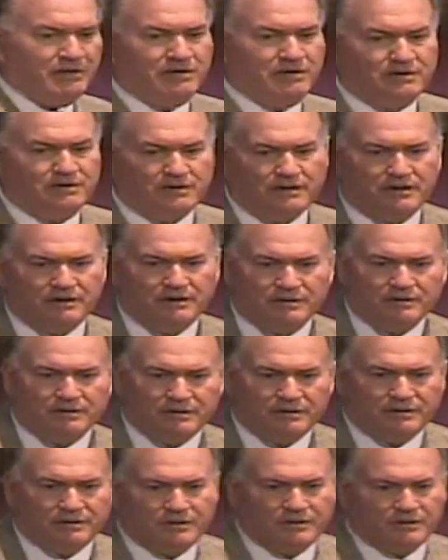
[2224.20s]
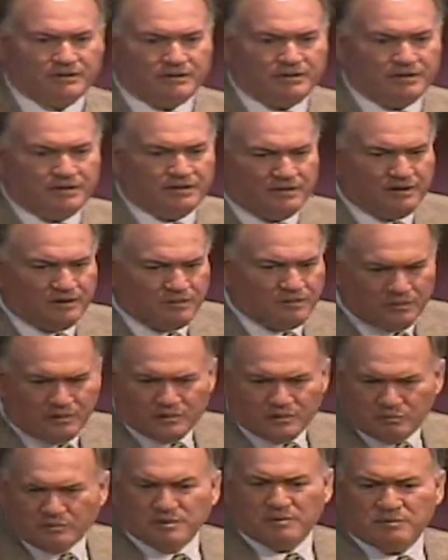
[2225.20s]
there again were those
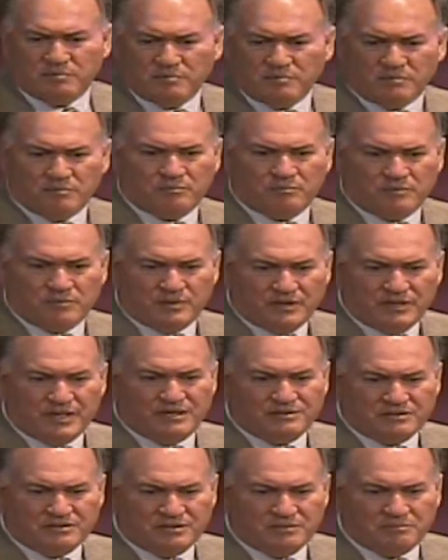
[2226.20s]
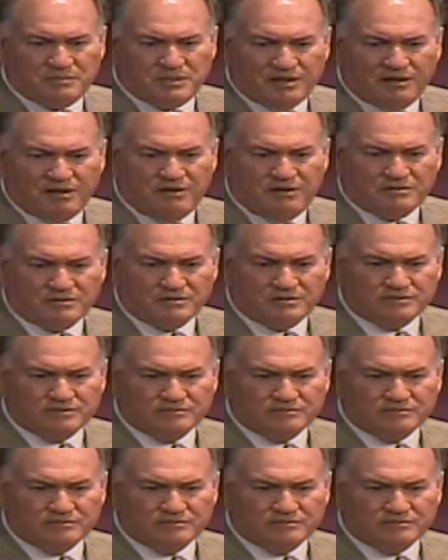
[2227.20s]
people predestined to be lost